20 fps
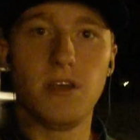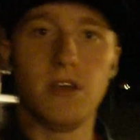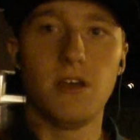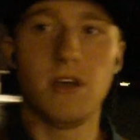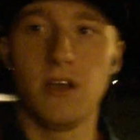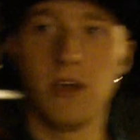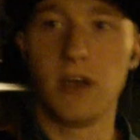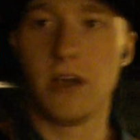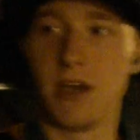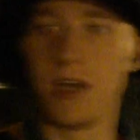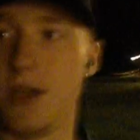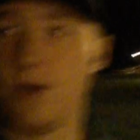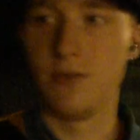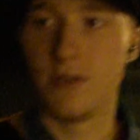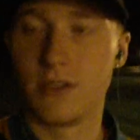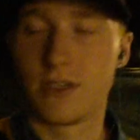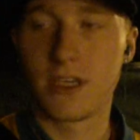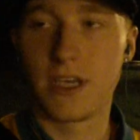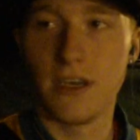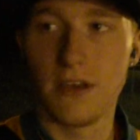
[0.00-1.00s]
Uh, he
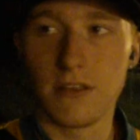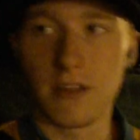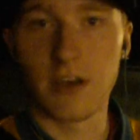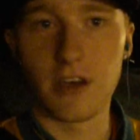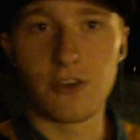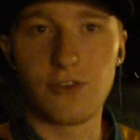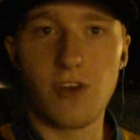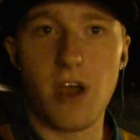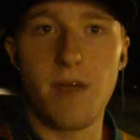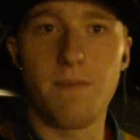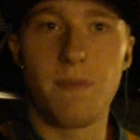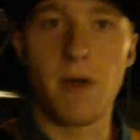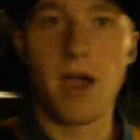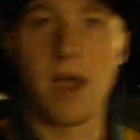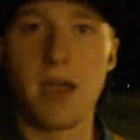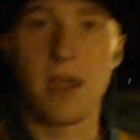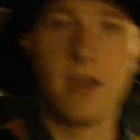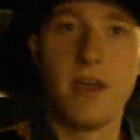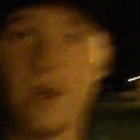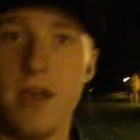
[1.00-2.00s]
was killed on a
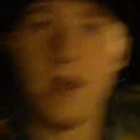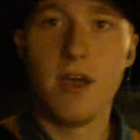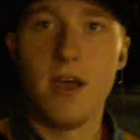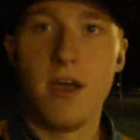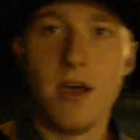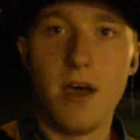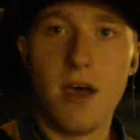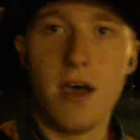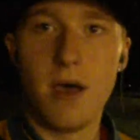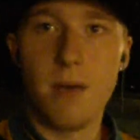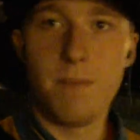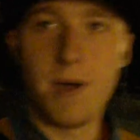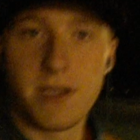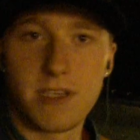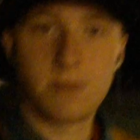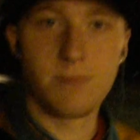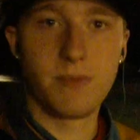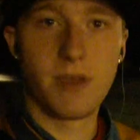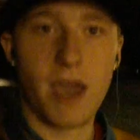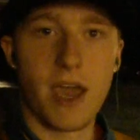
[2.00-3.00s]
drive-by uh,
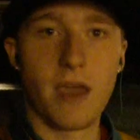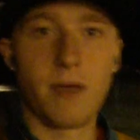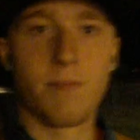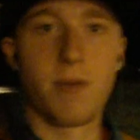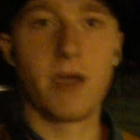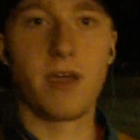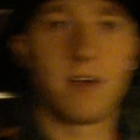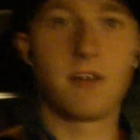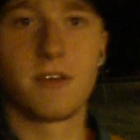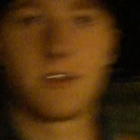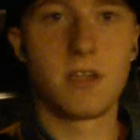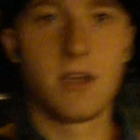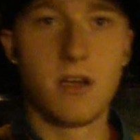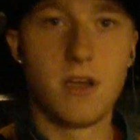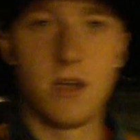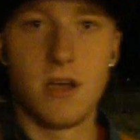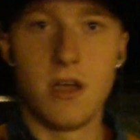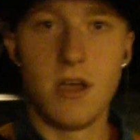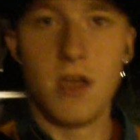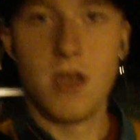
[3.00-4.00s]
by some gangbangers.
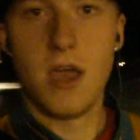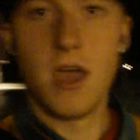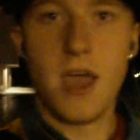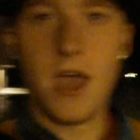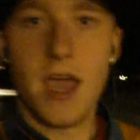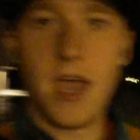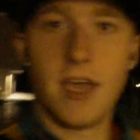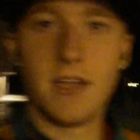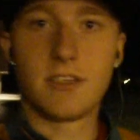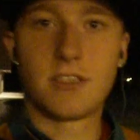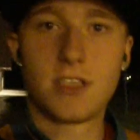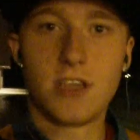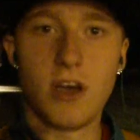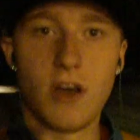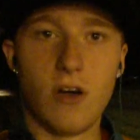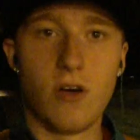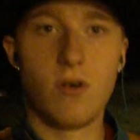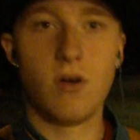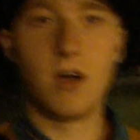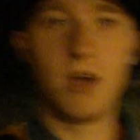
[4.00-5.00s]
And
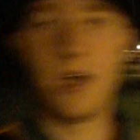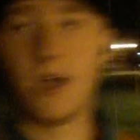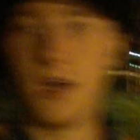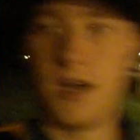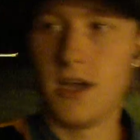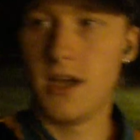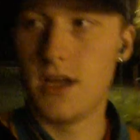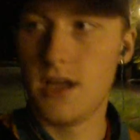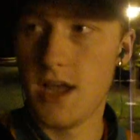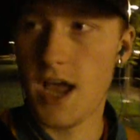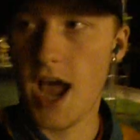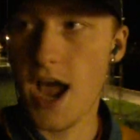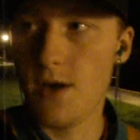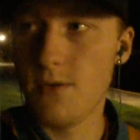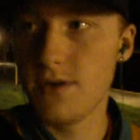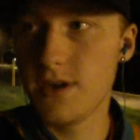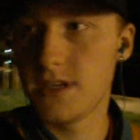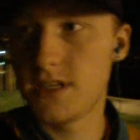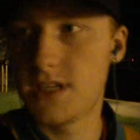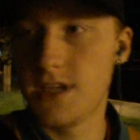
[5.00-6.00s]
so
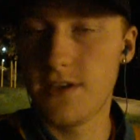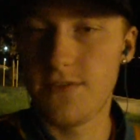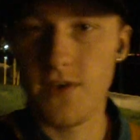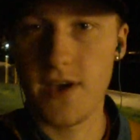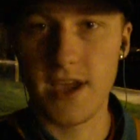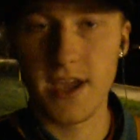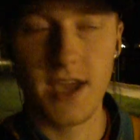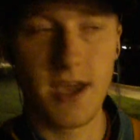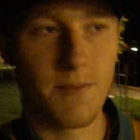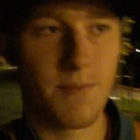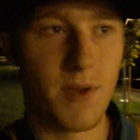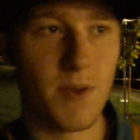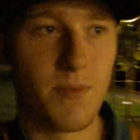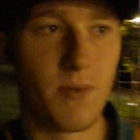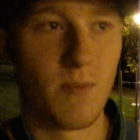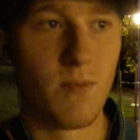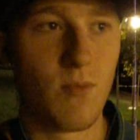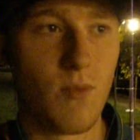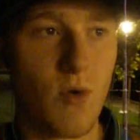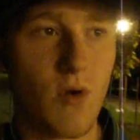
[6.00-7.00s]
I want to see if I can get
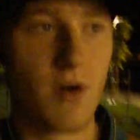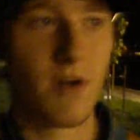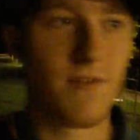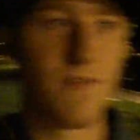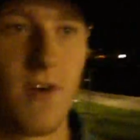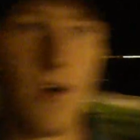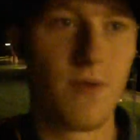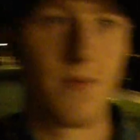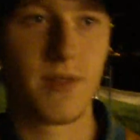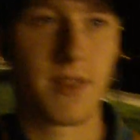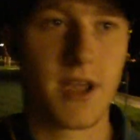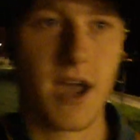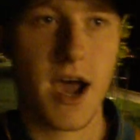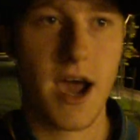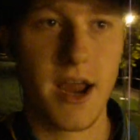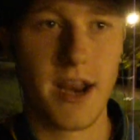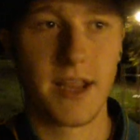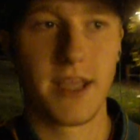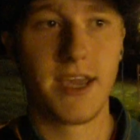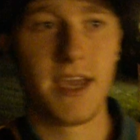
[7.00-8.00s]
people more involved with
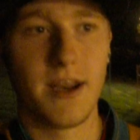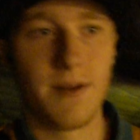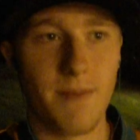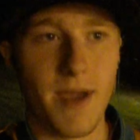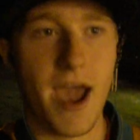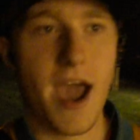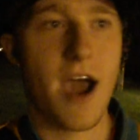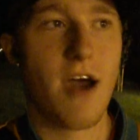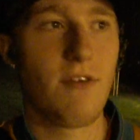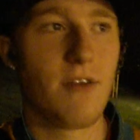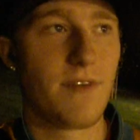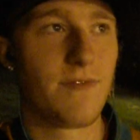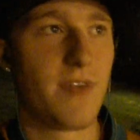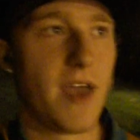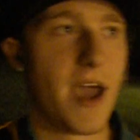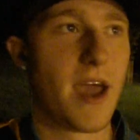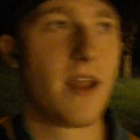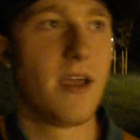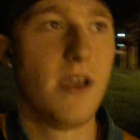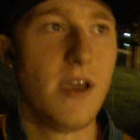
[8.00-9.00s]
God and get them out
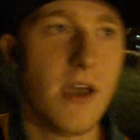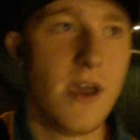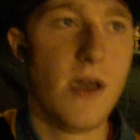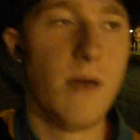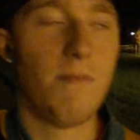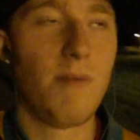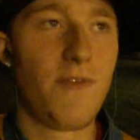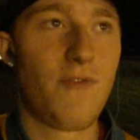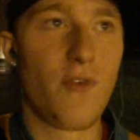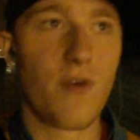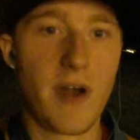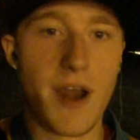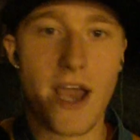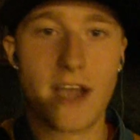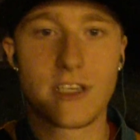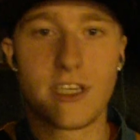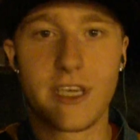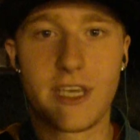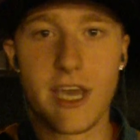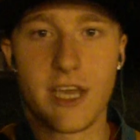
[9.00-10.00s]
of that before it
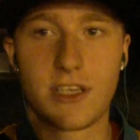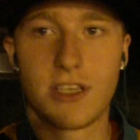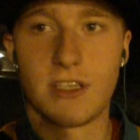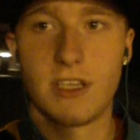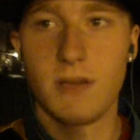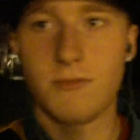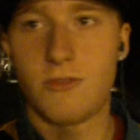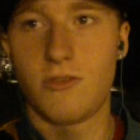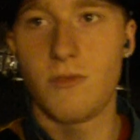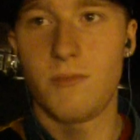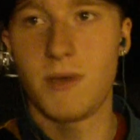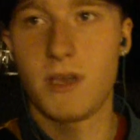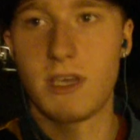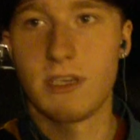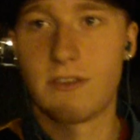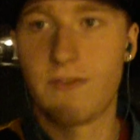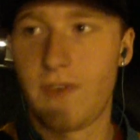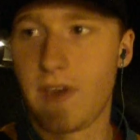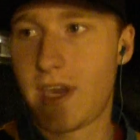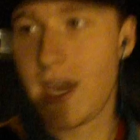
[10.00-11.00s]
actually catches up to them.
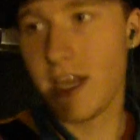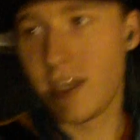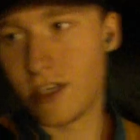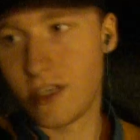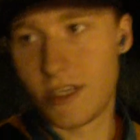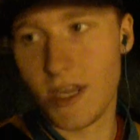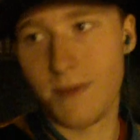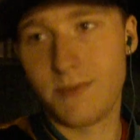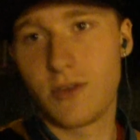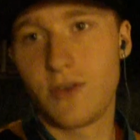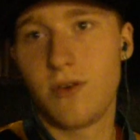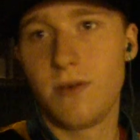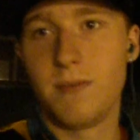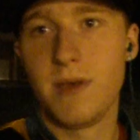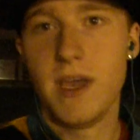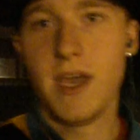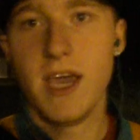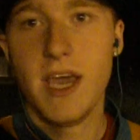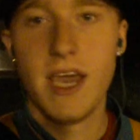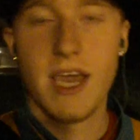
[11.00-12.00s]
Because if it catches up to
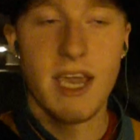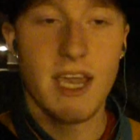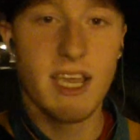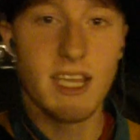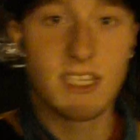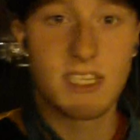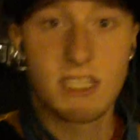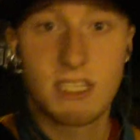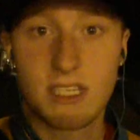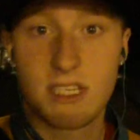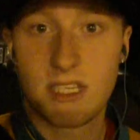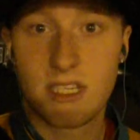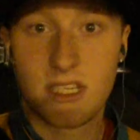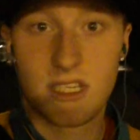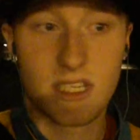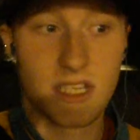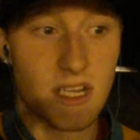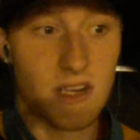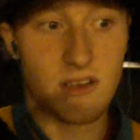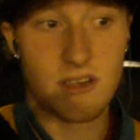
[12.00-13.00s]
them, it's
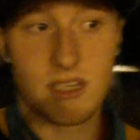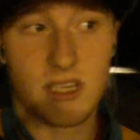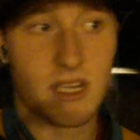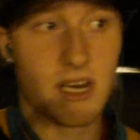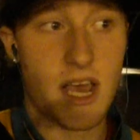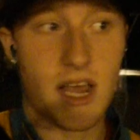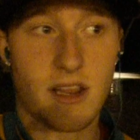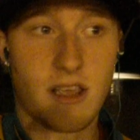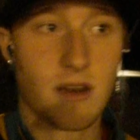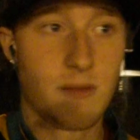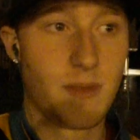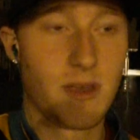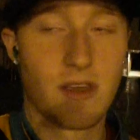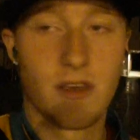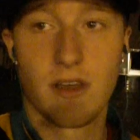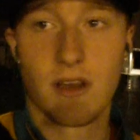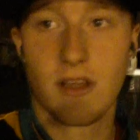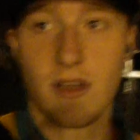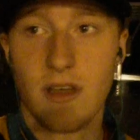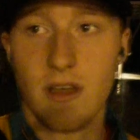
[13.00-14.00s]
seriously not going to
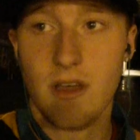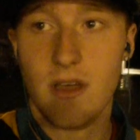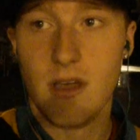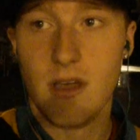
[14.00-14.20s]
be good.